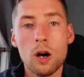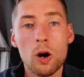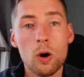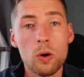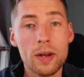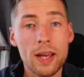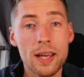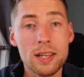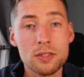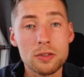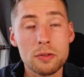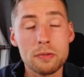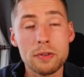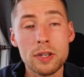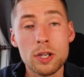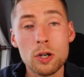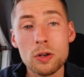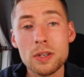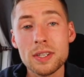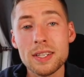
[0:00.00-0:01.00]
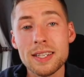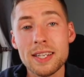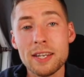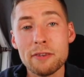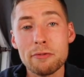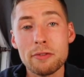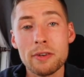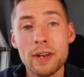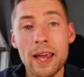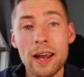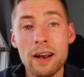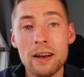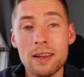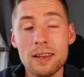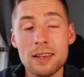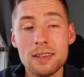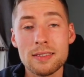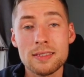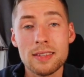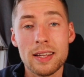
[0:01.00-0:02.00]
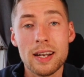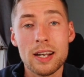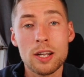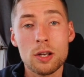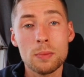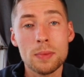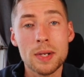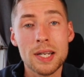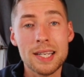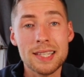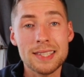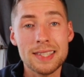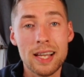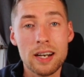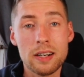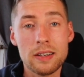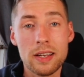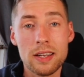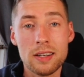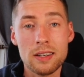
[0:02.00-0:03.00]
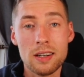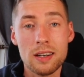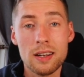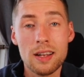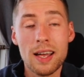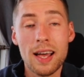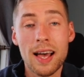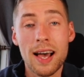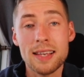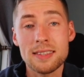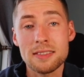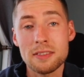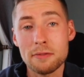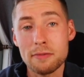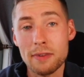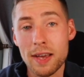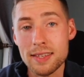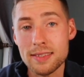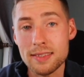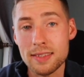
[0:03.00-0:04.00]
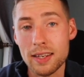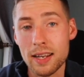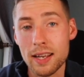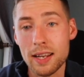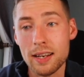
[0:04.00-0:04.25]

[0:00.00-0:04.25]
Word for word: Okay, so if we look at the different areas that Illumina Accelerator has invested